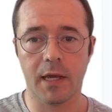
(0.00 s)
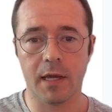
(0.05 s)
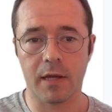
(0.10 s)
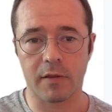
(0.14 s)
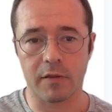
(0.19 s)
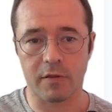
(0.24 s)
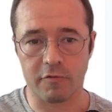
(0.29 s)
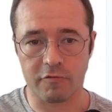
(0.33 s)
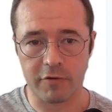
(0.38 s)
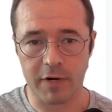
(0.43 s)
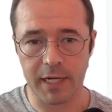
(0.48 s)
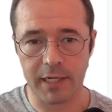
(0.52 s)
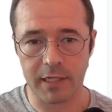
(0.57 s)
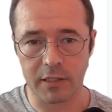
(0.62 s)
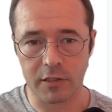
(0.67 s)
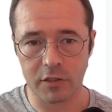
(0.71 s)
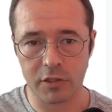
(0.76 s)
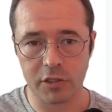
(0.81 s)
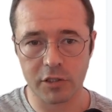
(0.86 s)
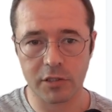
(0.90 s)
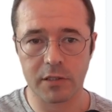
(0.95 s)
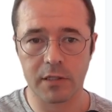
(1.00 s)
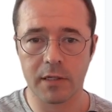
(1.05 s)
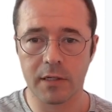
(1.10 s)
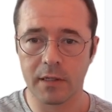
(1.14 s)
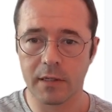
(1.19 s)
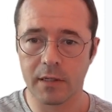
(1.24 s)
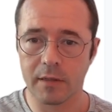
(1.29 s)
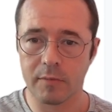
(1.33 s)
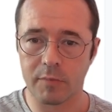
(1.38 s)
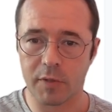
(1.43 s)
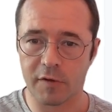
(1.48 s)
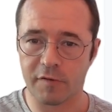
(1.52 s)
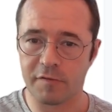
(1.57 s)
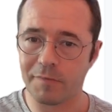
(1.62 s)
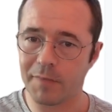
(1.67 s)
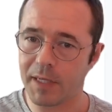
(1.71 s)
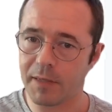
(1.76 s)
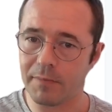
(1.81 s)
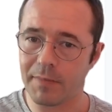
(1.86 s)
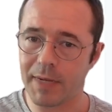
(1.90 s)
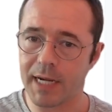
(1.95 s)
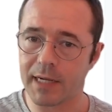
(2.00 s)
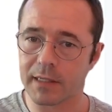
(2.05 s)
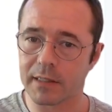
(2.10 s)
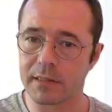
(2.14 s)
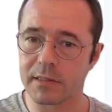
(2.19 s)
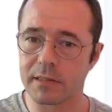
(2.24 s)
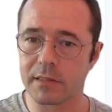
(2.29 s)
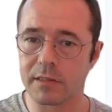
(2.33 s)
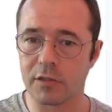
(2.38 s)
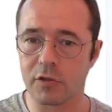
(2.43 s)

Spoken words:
The range, both min and max,